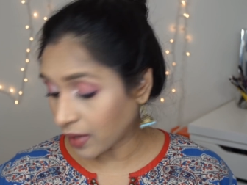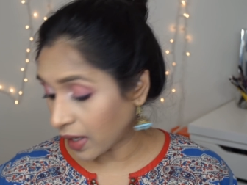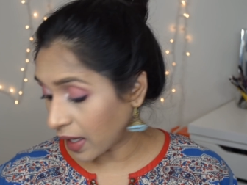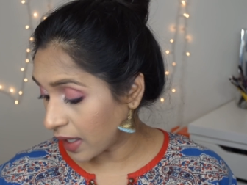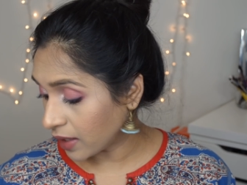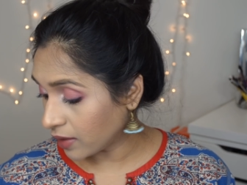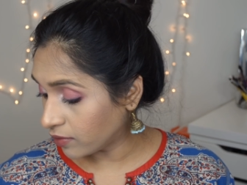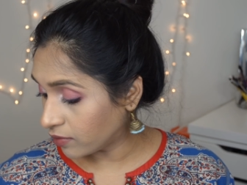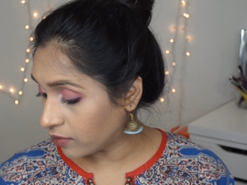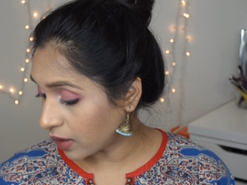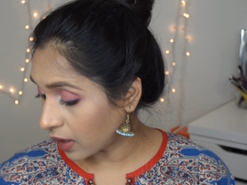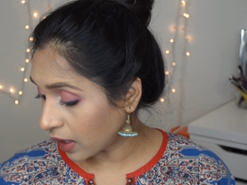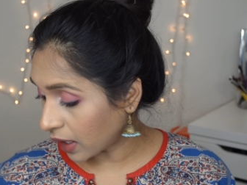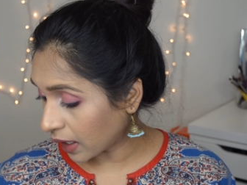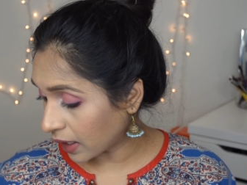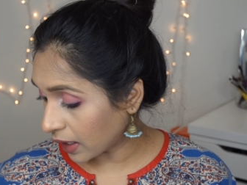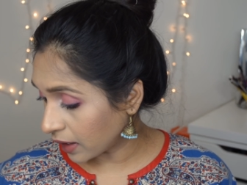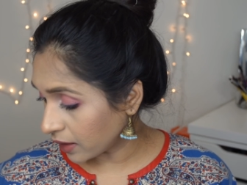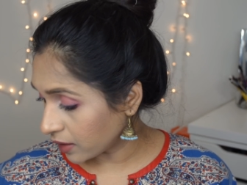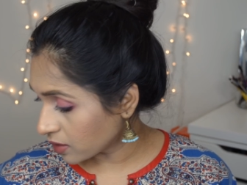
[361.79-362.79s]
5
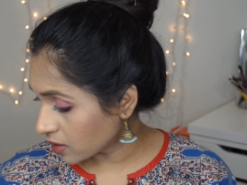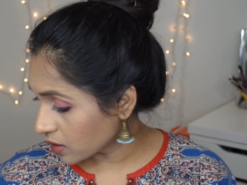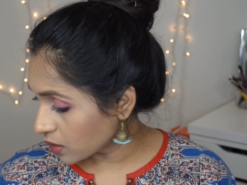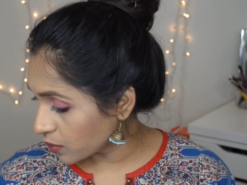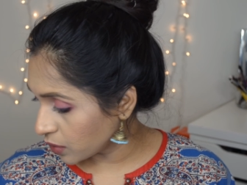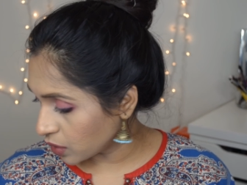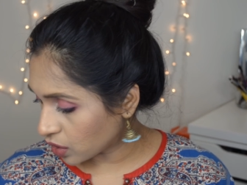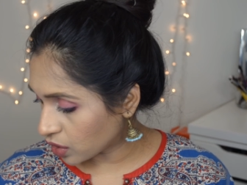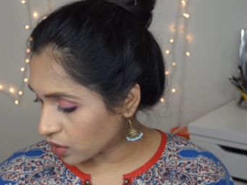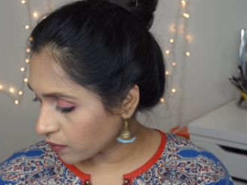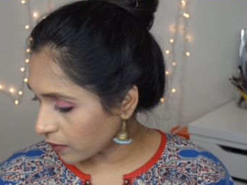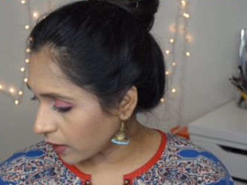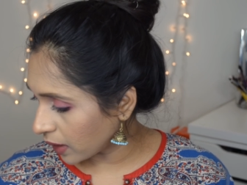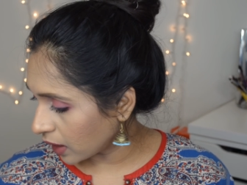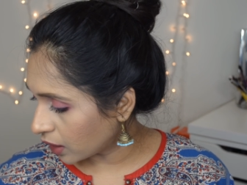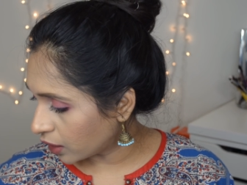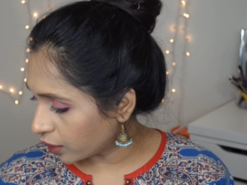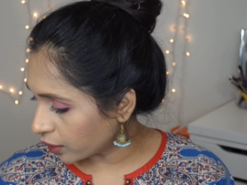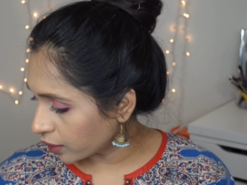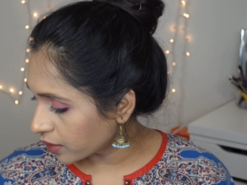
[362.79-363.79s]
highlighters, which is
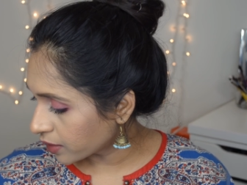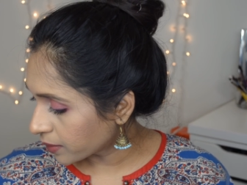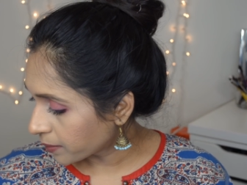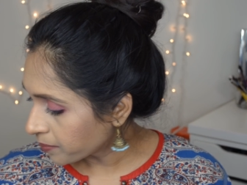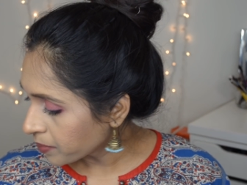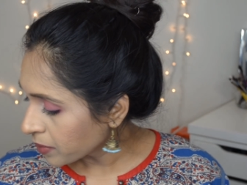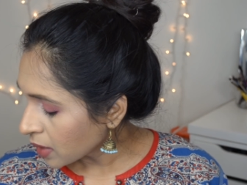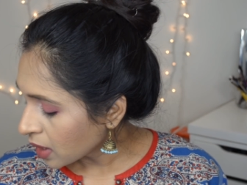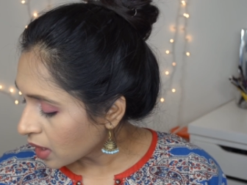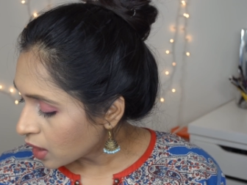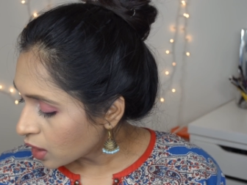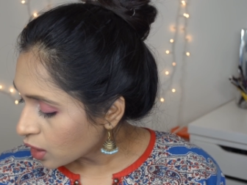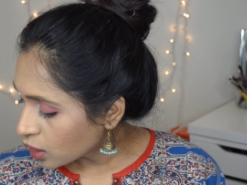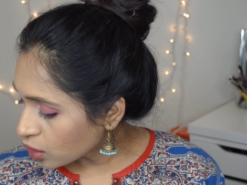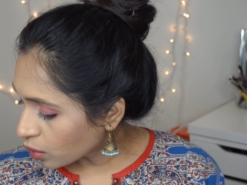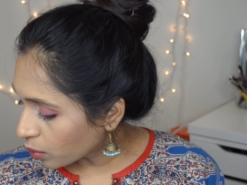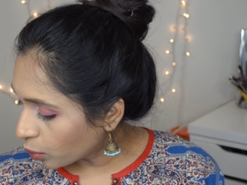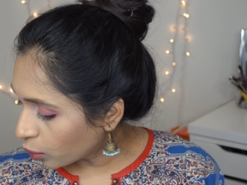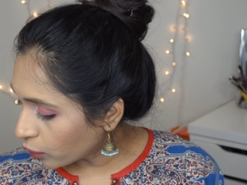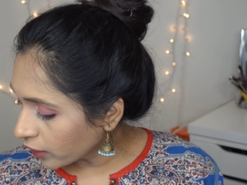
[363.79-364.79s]
very good.
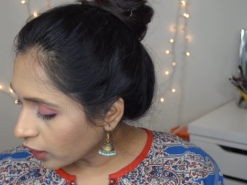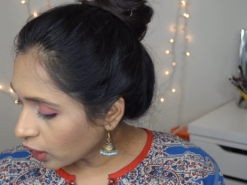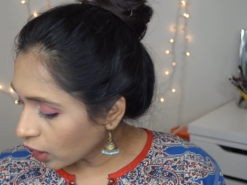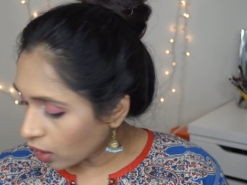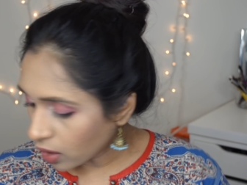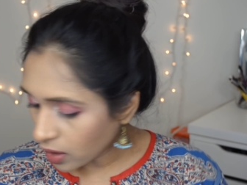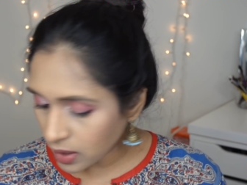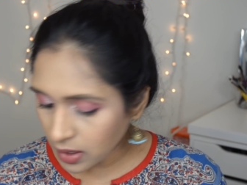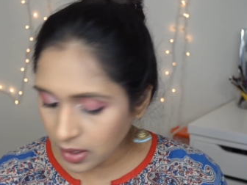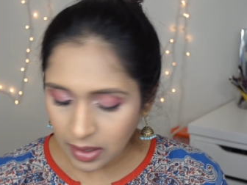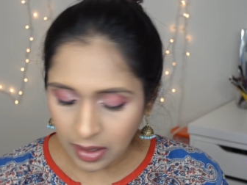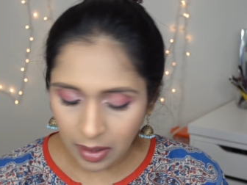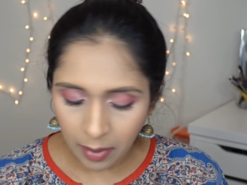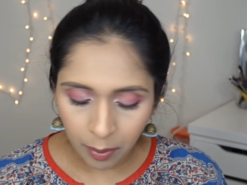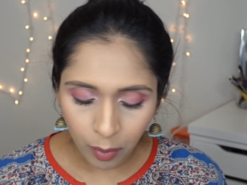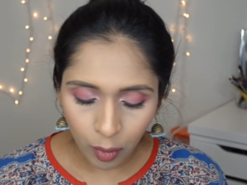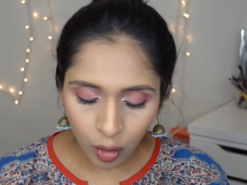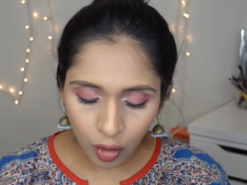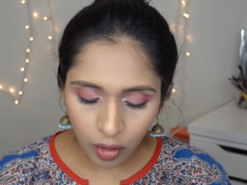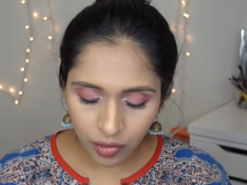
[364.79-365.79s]
So moving on,
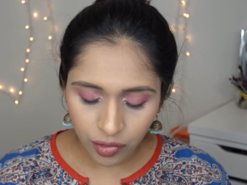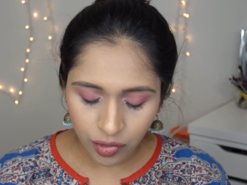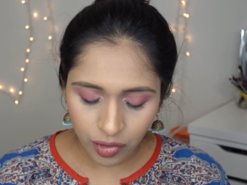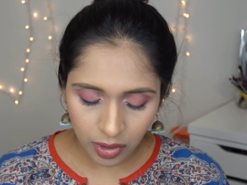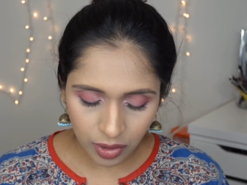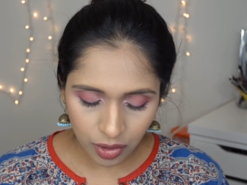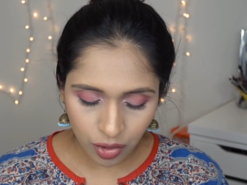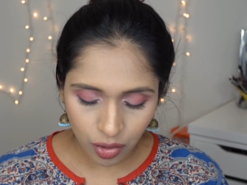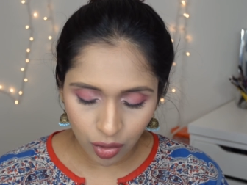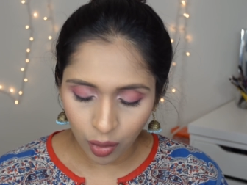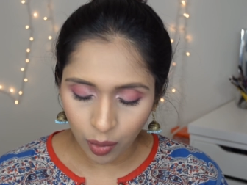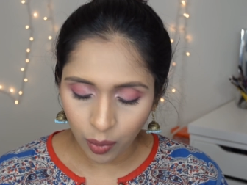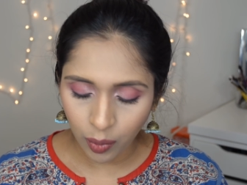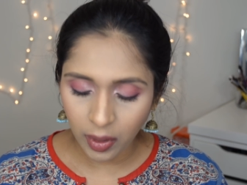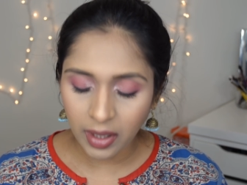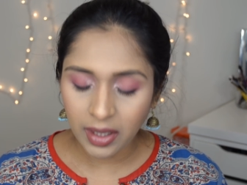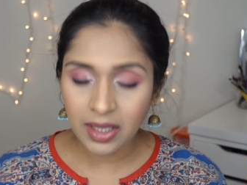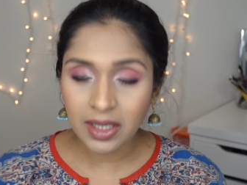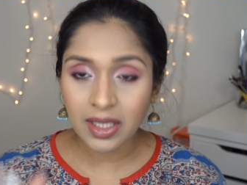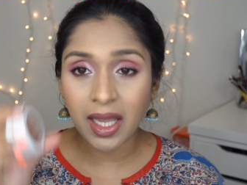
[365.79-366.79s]
some more drugstore
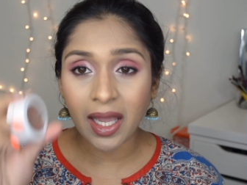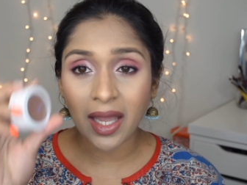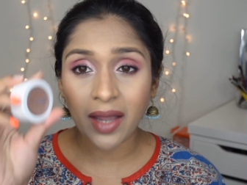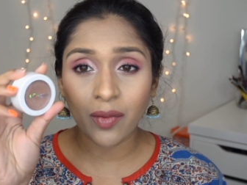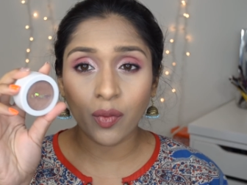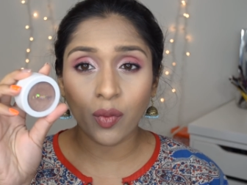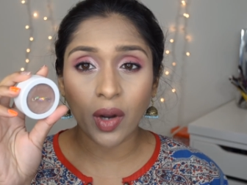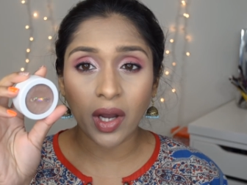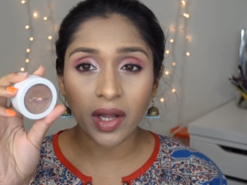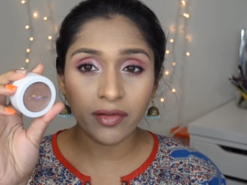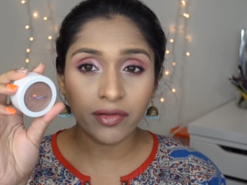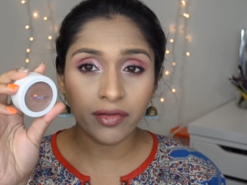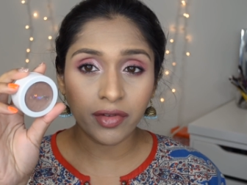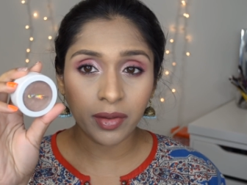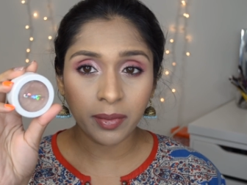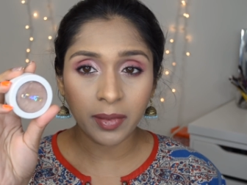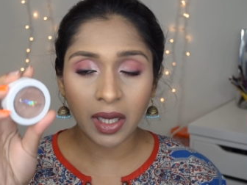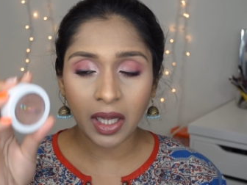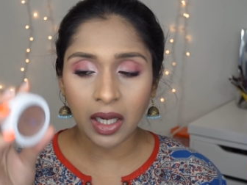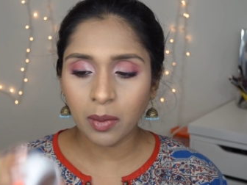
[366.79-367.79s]
ones. I have one
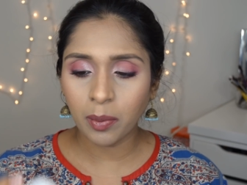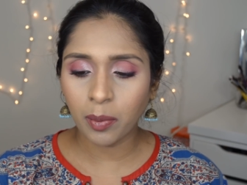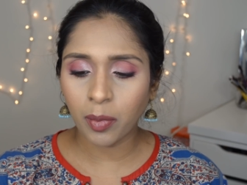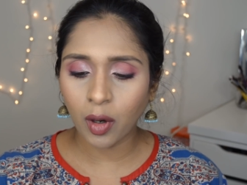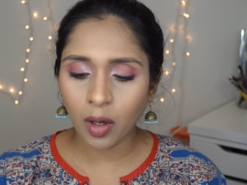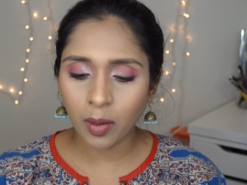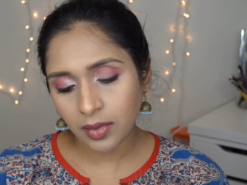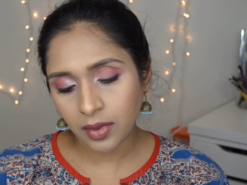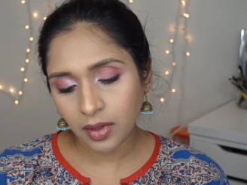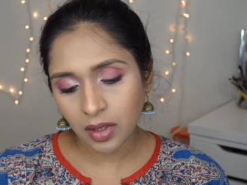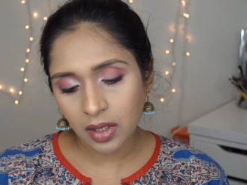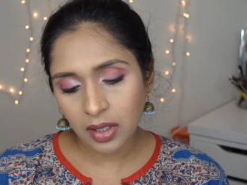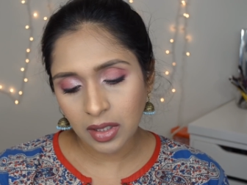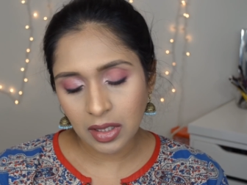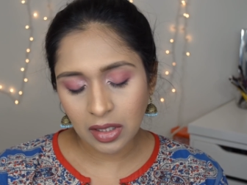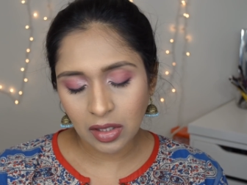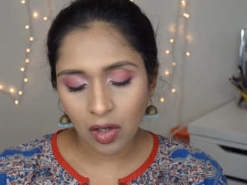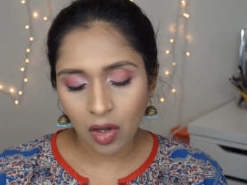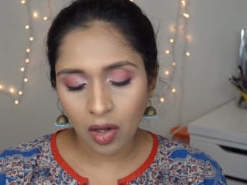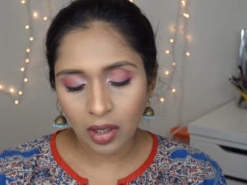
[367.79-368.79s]
from Colourpop. This
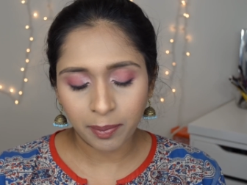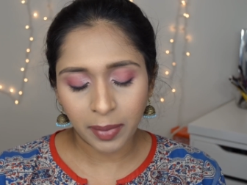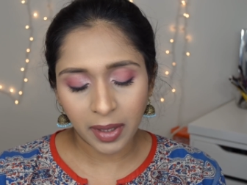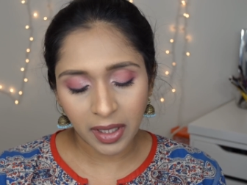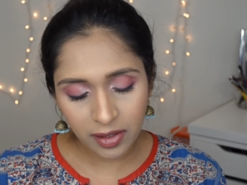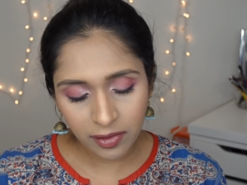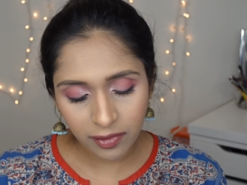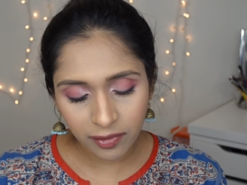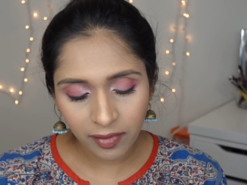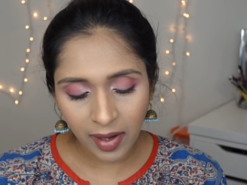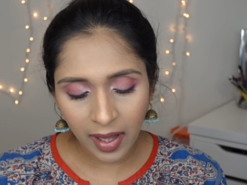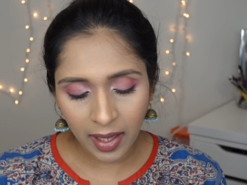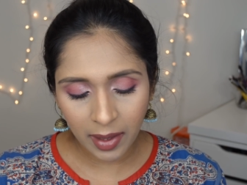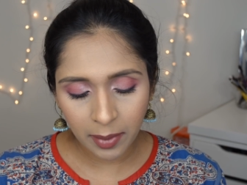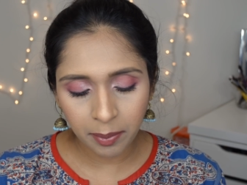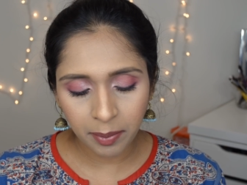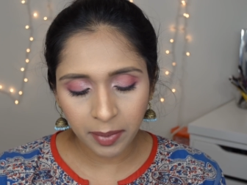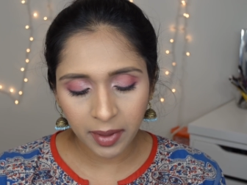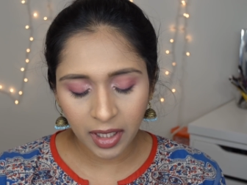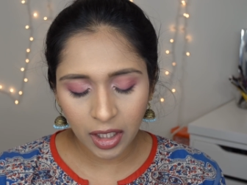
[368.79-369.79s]
is called Butterfly
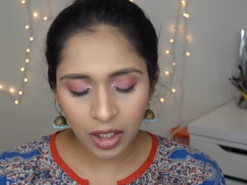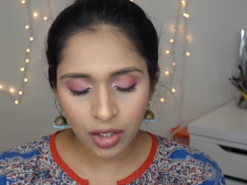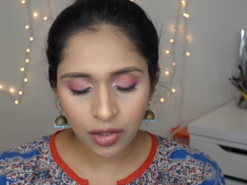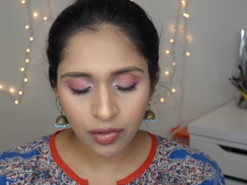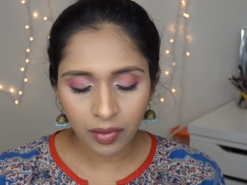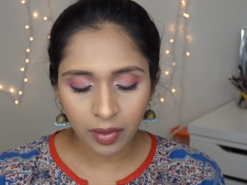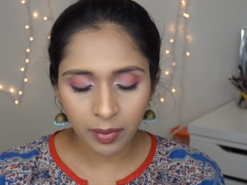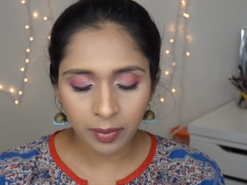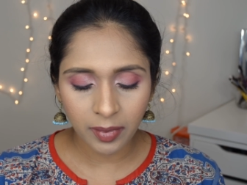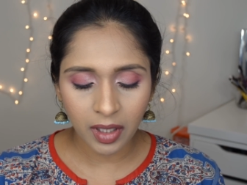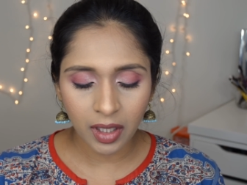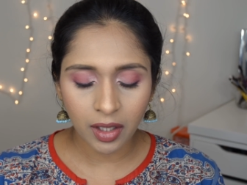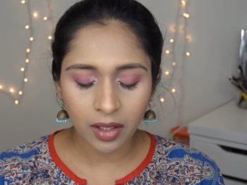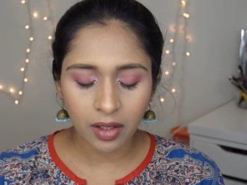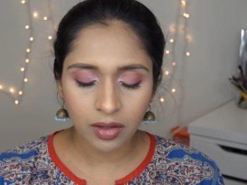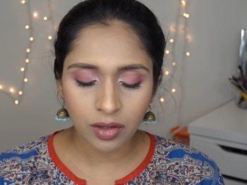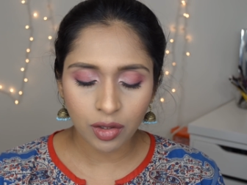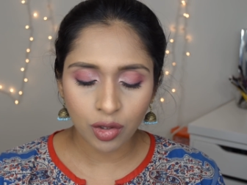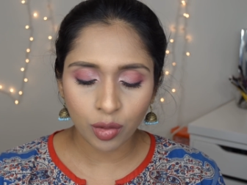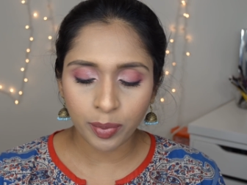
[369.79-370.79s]
Beach from
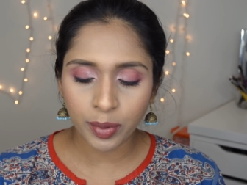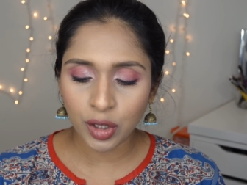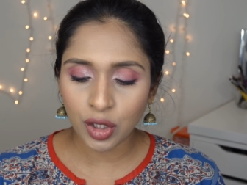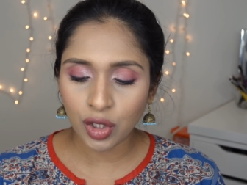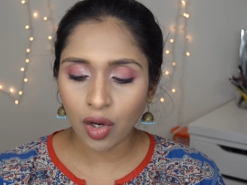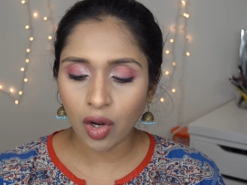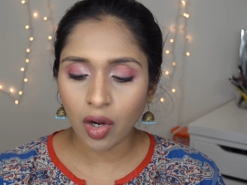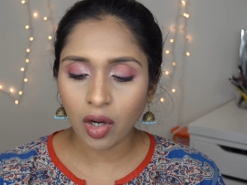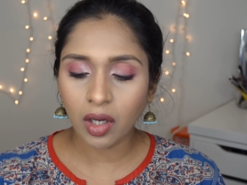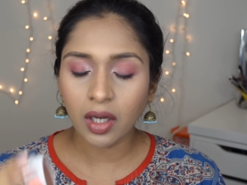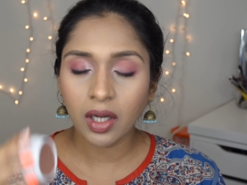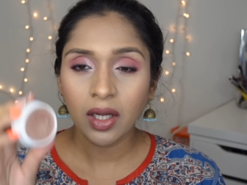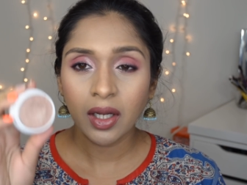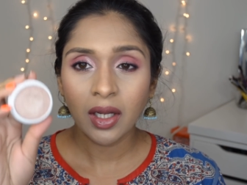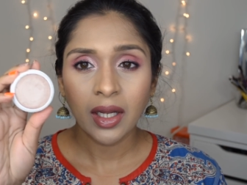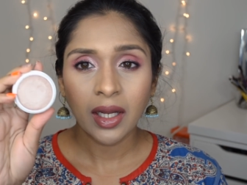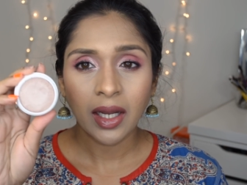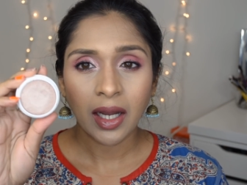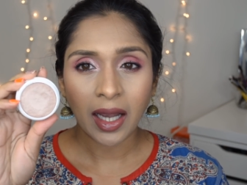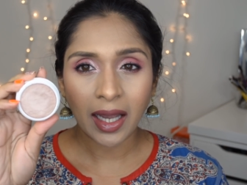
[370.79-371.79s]
their Super Shock
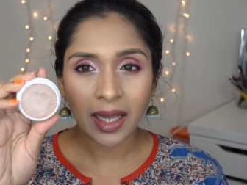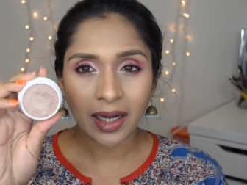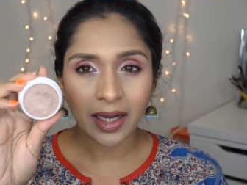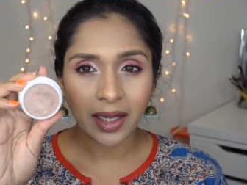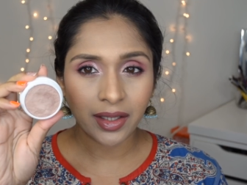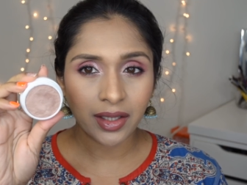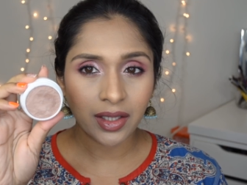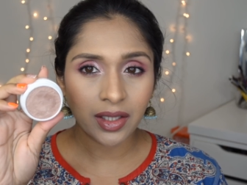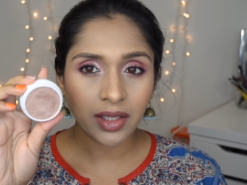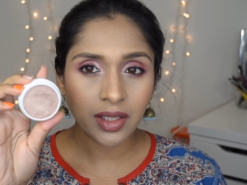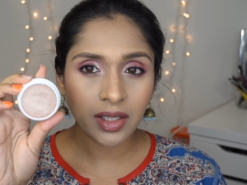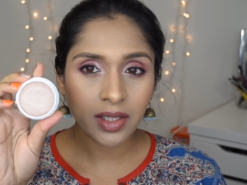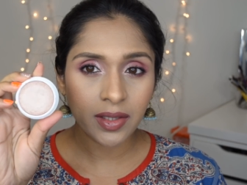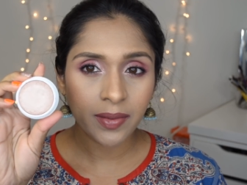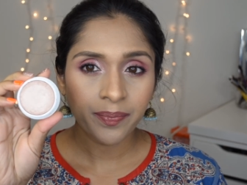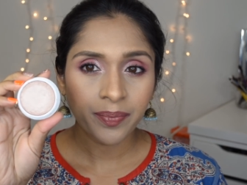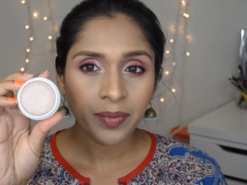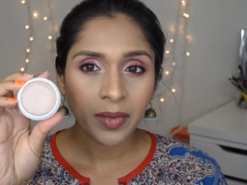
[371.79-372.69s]
highlighters,